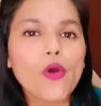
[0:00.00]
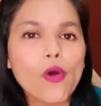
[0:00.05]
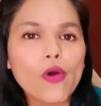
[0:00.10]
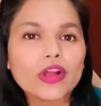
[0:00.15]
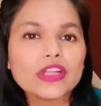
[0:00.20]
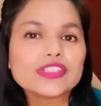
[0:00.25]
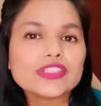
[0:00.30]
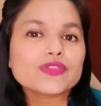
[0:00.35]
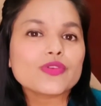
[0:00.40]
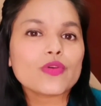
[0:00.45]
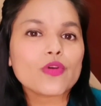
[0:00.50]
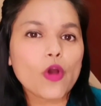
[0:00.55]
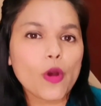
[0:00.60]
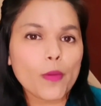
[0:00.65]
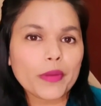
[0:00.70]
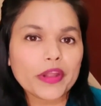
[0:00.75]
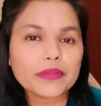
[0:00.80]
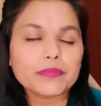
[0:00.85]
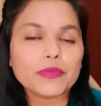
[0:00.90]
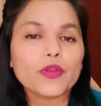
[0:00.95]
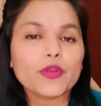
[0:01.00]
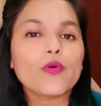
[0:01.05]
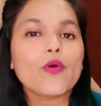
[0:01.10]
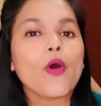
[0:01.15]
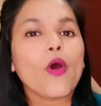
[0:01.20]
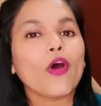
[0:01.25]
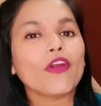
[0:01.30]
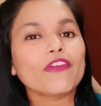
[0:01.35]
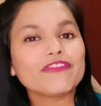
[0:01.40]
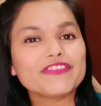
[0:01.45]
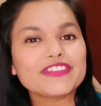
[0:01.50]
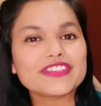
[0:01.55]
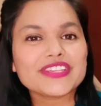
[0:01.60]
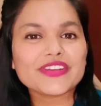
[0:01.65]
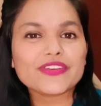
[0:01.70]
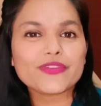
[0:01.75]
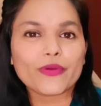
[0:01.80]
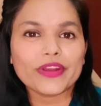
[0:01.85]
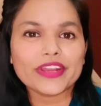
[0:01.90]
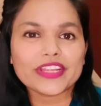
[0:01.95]
also comment below or
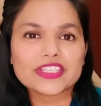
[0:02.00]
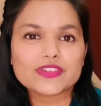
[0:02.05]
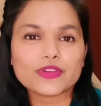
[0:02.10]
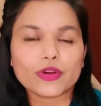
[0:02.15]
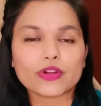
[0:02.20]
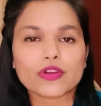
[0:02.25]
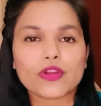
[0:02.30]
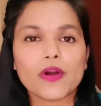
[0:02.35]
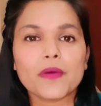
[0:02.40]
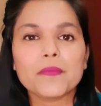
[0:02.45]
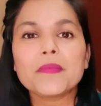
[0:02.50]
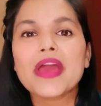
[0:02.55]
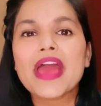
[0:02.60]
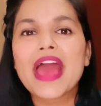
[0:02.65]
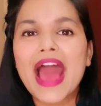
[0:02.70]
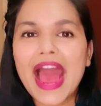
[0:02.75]
visit raunix.com.